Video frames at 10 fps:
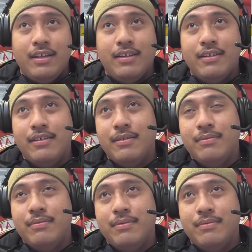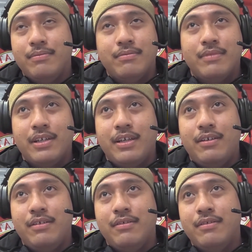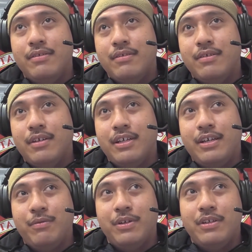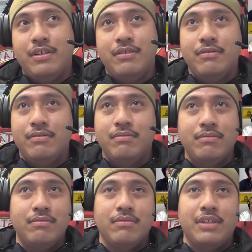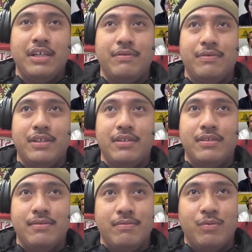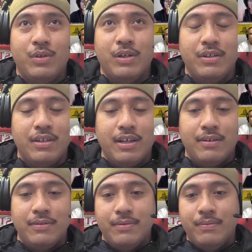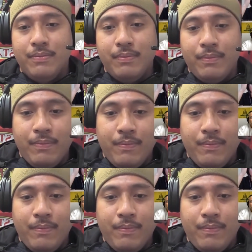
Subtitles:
yeah, I can't really think of any weird encounter.